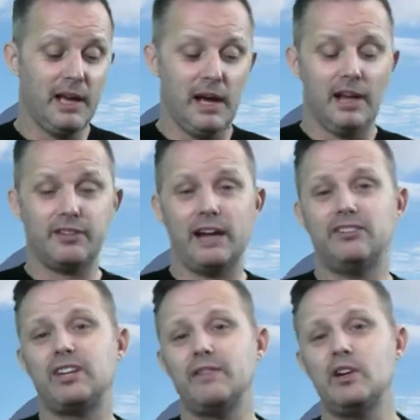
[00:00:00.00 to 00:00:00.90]
So
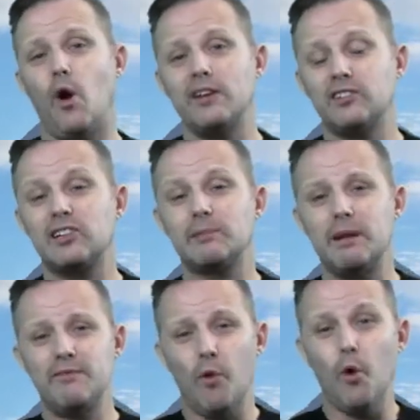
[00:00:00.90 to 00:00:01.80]
7 nights, it's going to be
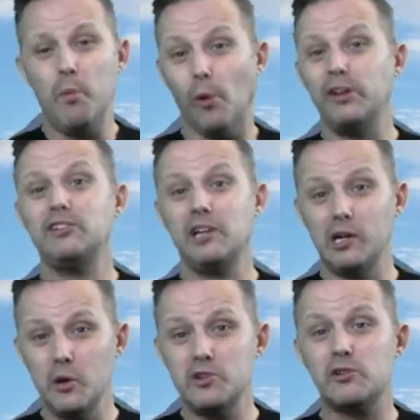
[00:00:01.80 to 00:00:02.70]
4 board. It's going to
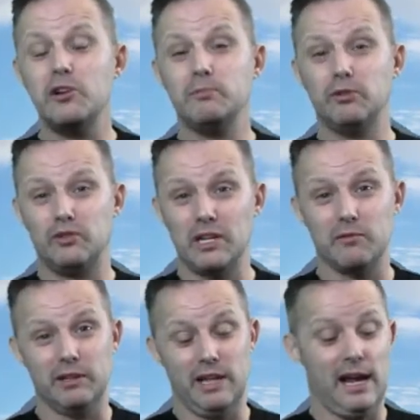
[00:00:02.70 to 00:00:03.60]
include your Christmas dinner
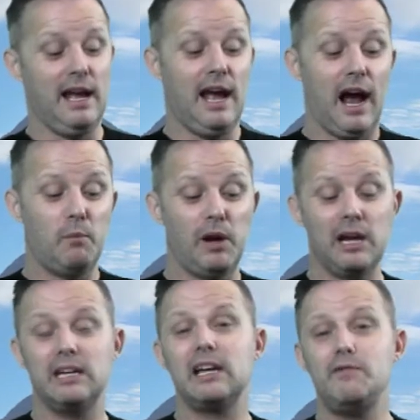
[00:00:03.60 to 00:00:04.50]
in there. And when I'm
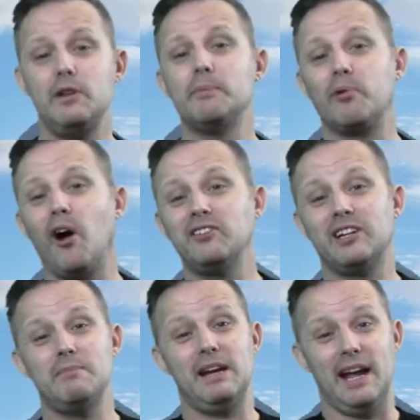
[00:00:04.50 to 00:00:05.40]
going to give you the price in a
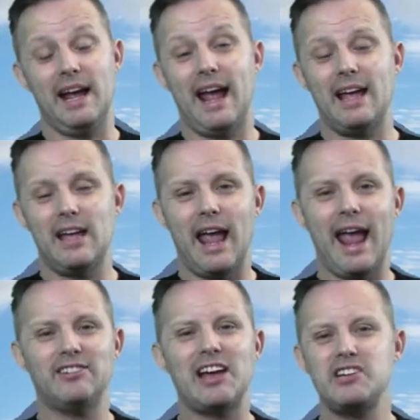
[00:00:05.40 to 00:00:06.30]
minute,
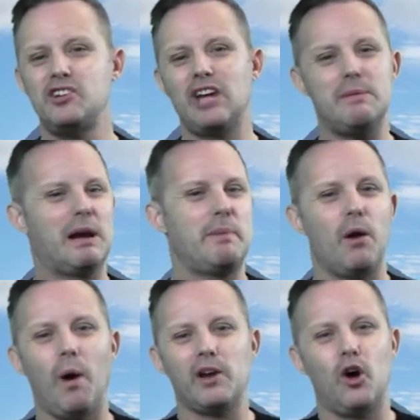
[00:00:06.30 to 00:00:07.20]
it's actually cheaper to be
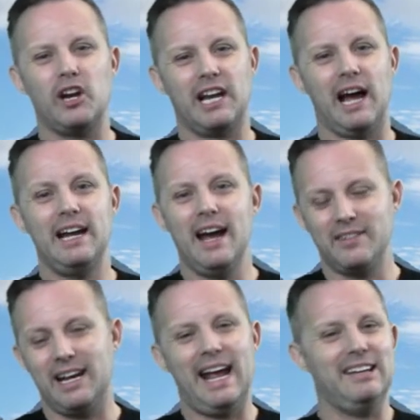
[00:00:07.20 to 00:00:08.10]
away on holiday
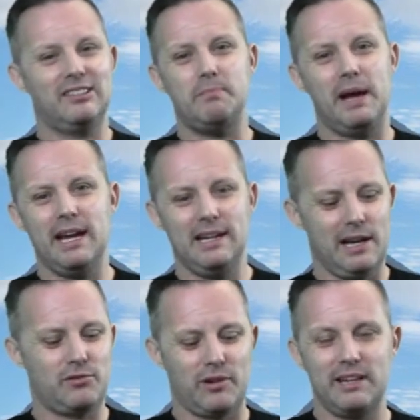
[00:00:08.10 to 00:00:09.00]
than it is to be
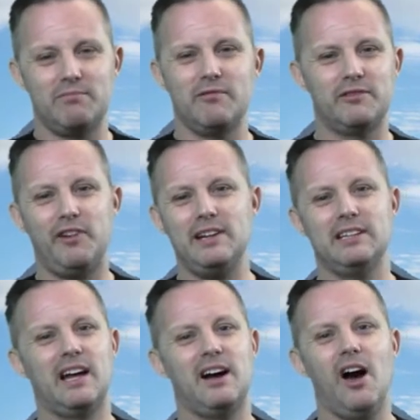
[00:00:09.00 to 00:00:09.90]
literally feeding
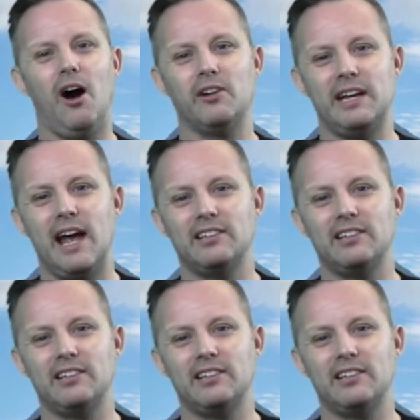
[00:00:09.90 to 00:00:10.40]
that Auntie